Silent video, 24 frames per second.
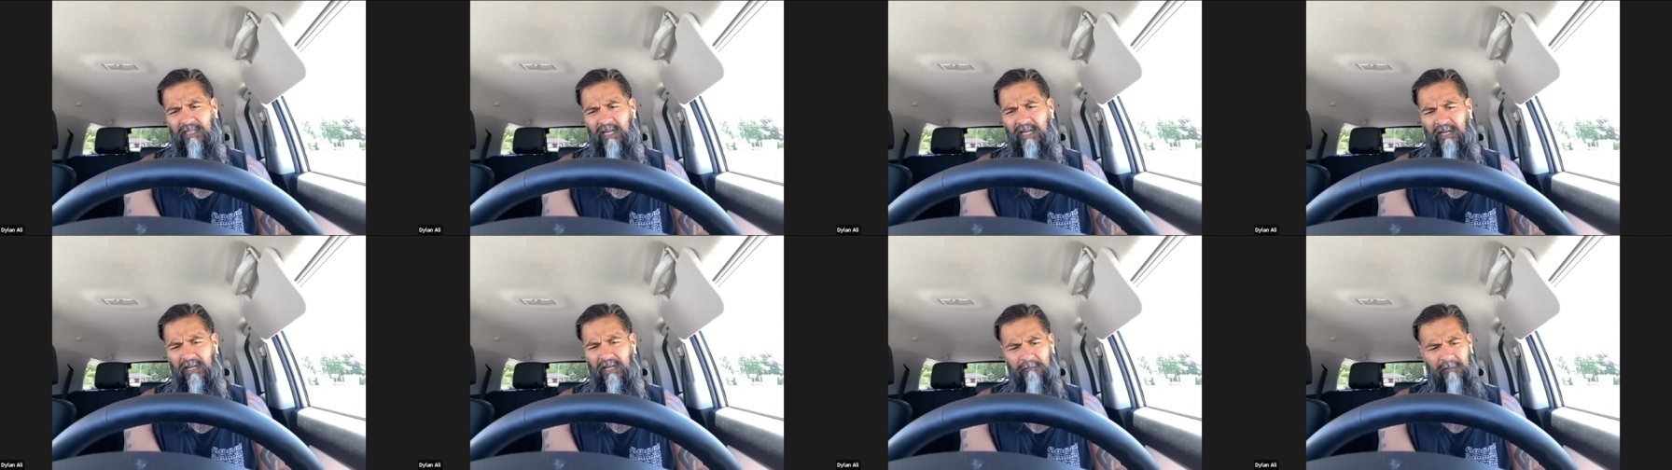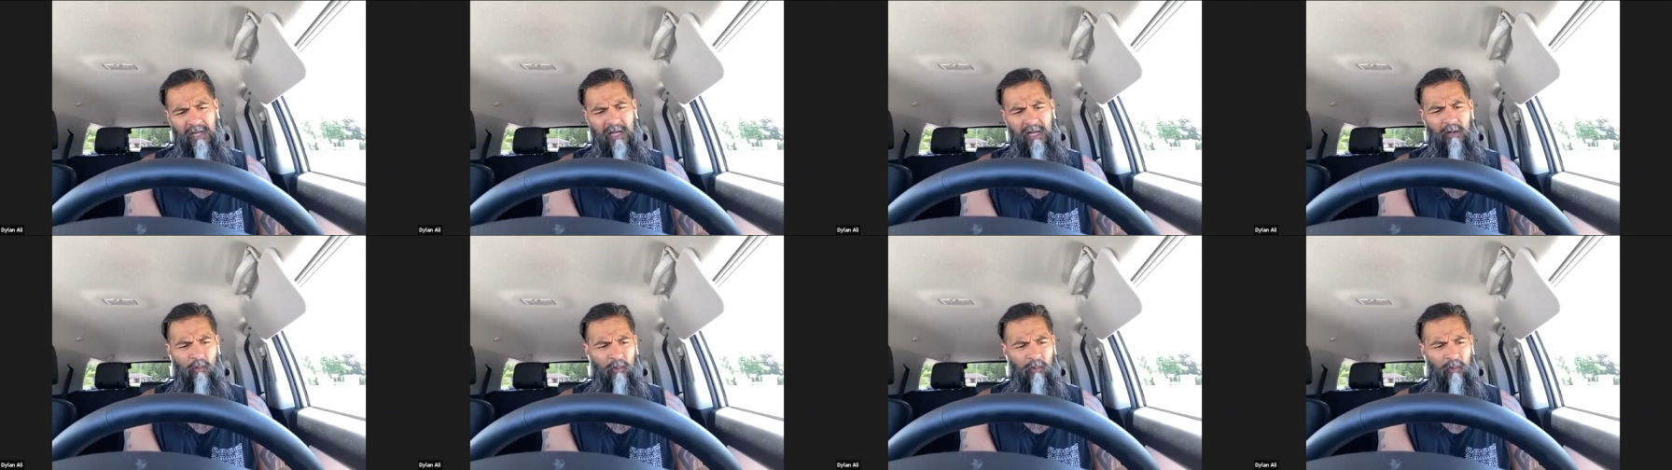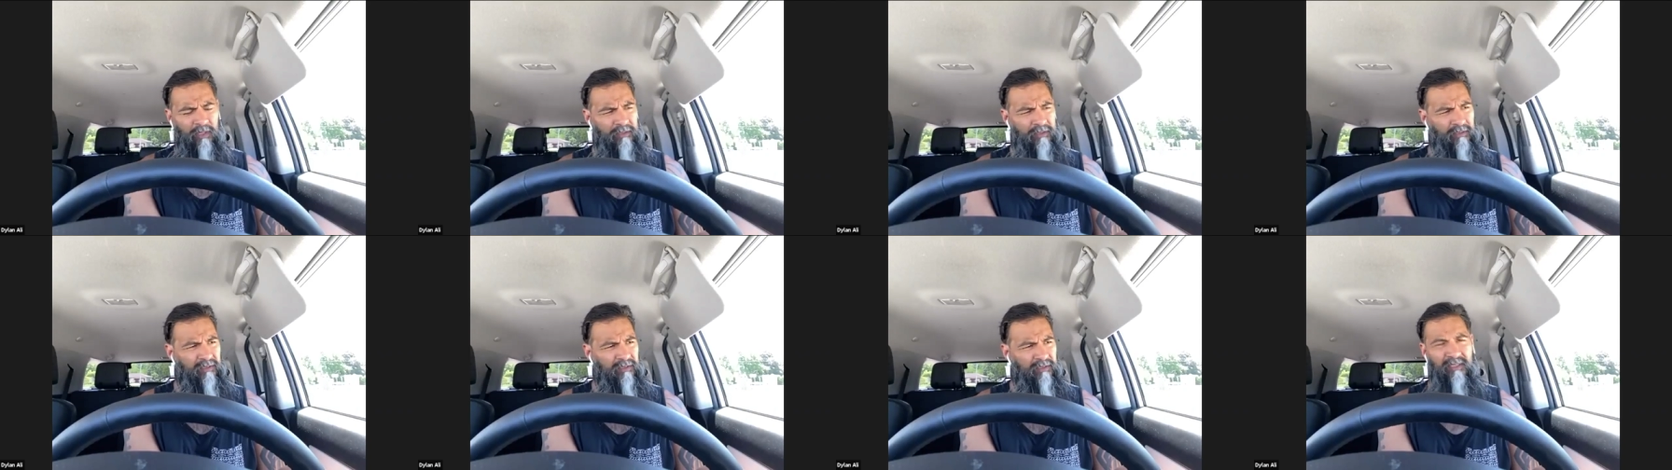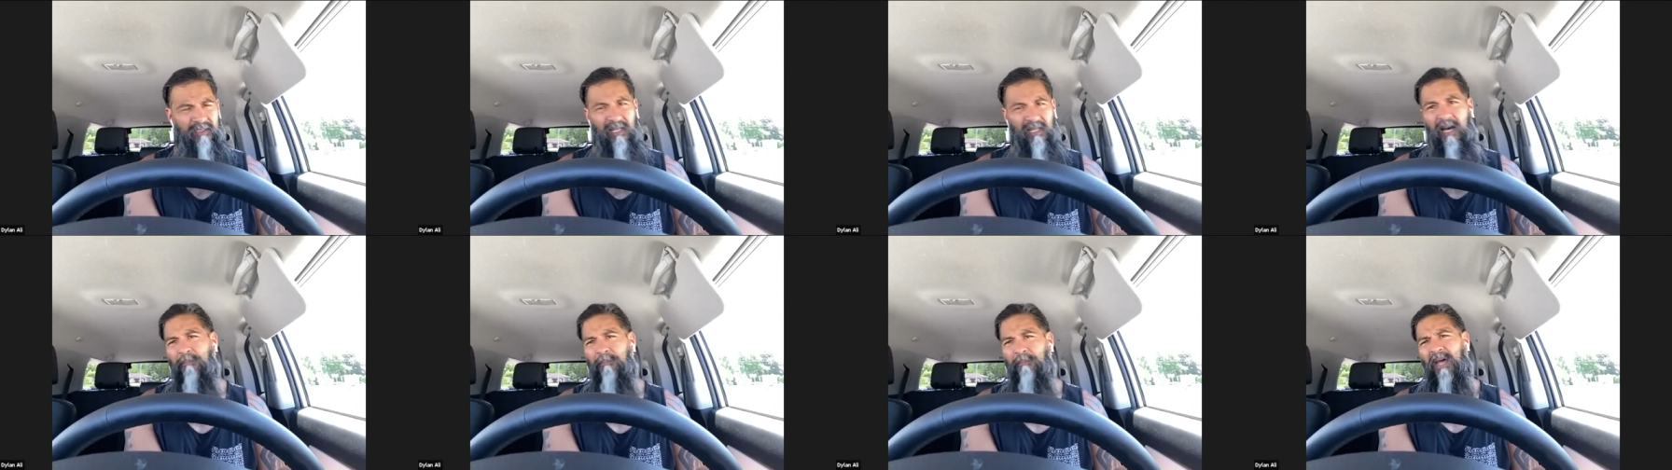I'm not willing to
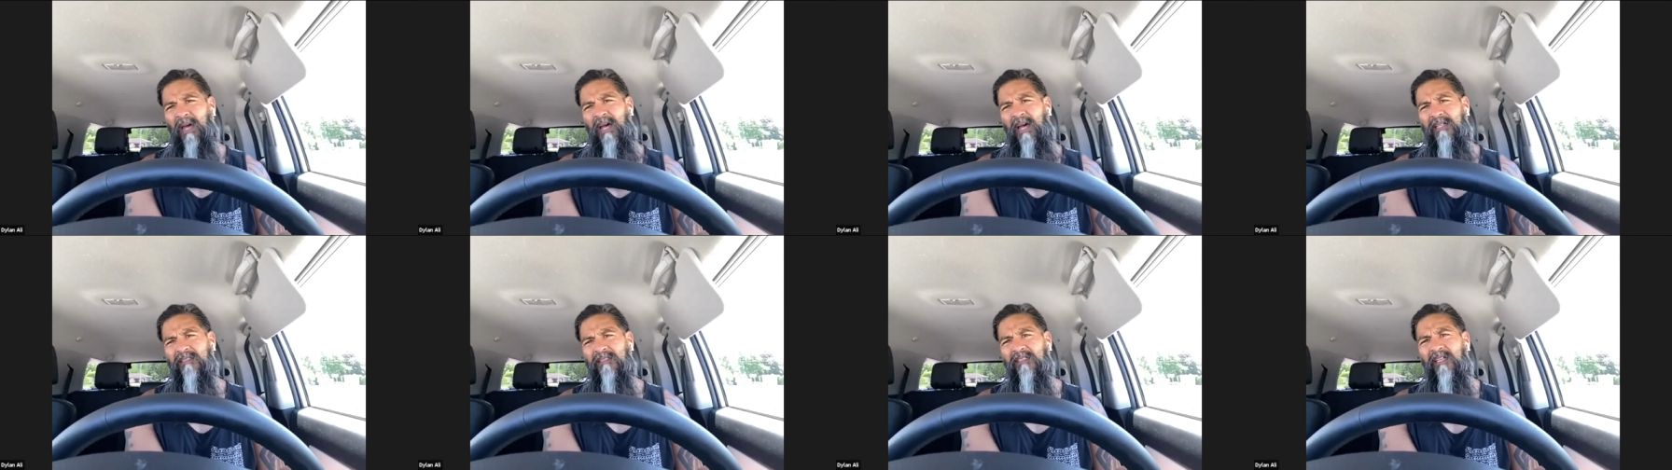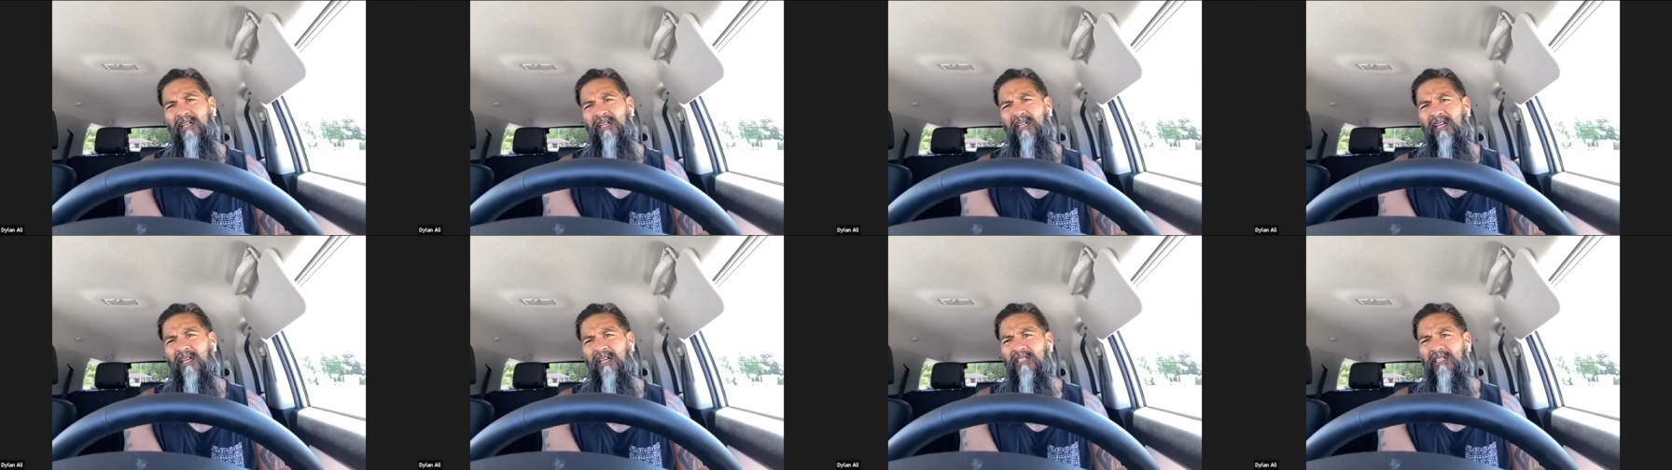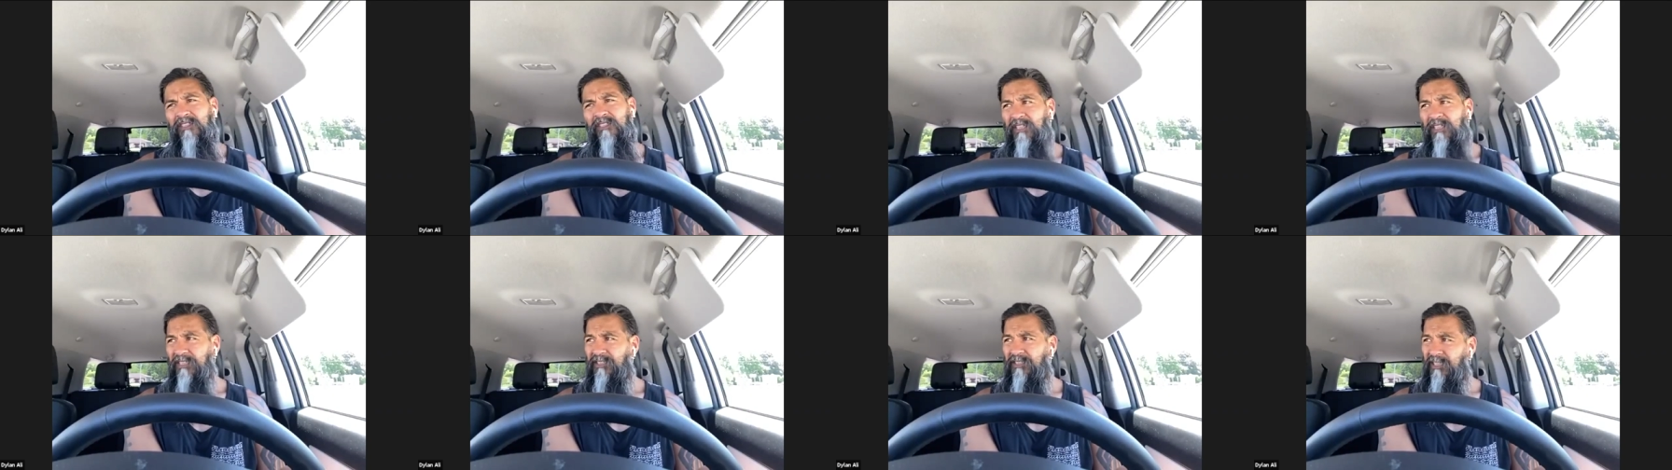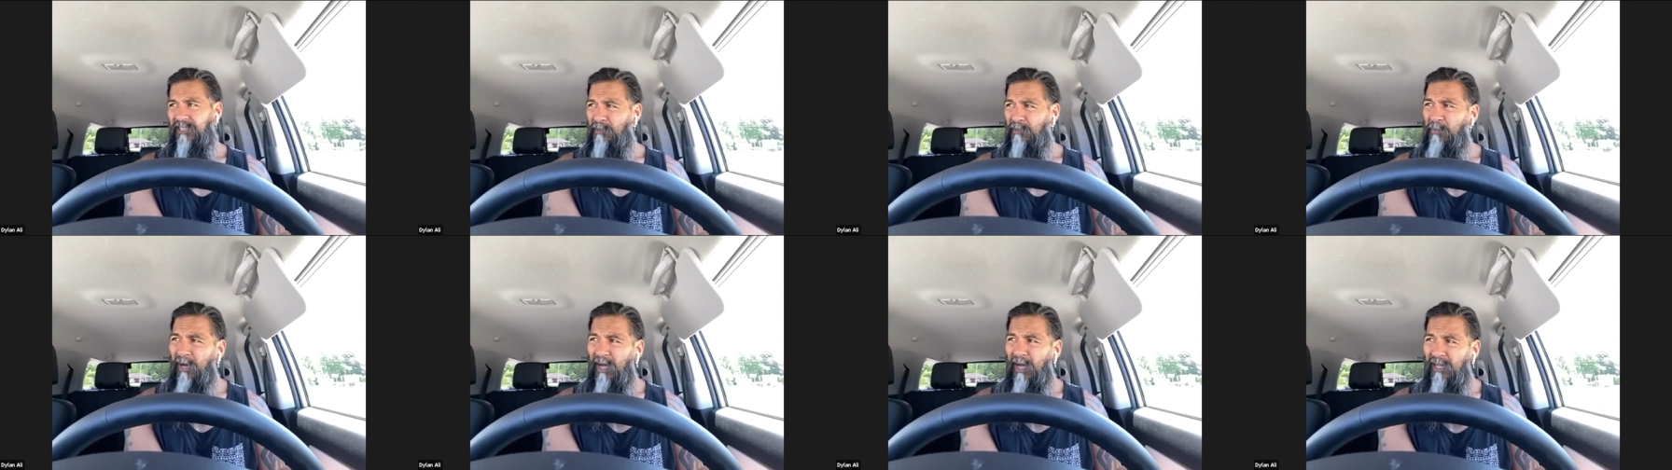stop at just an
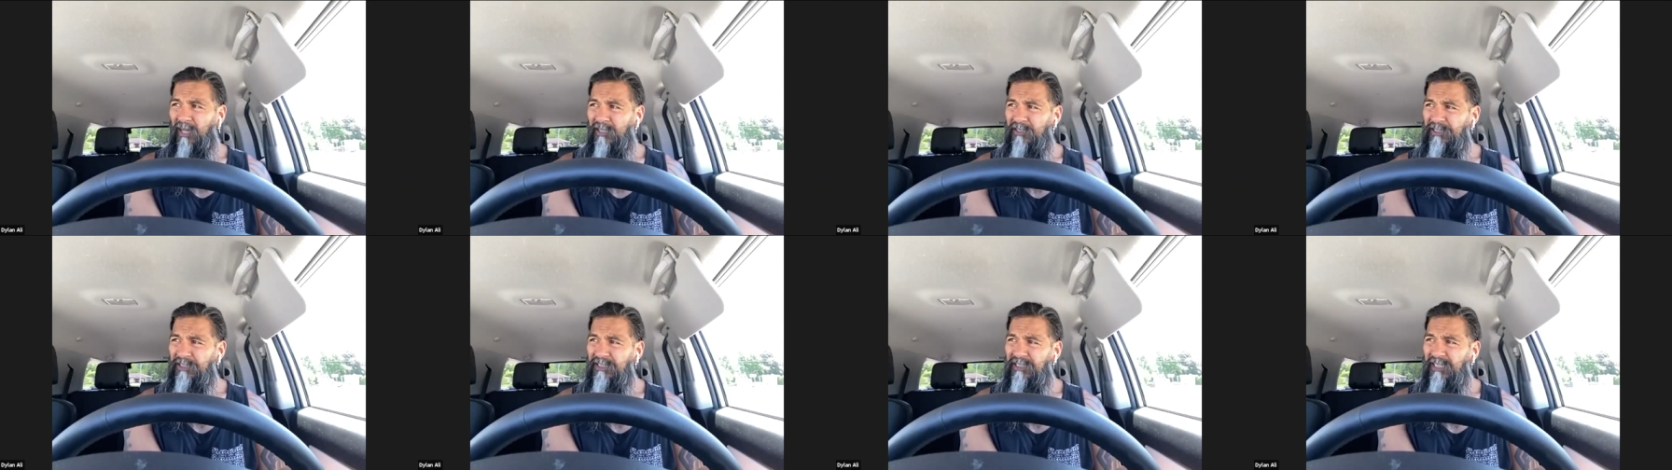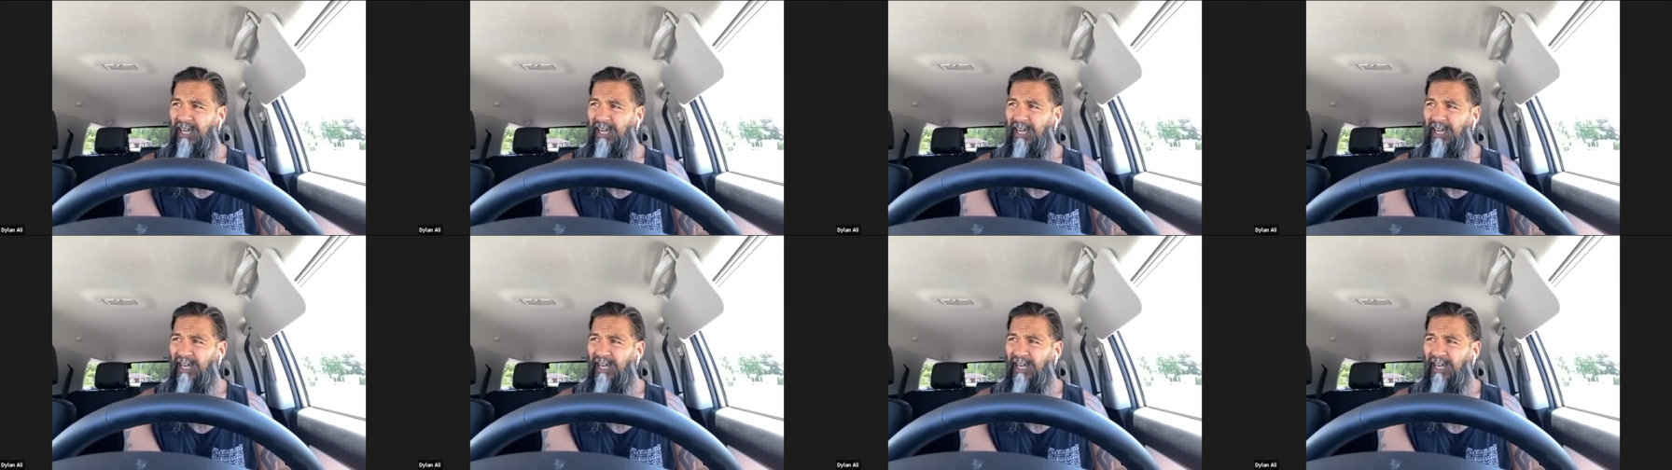apology.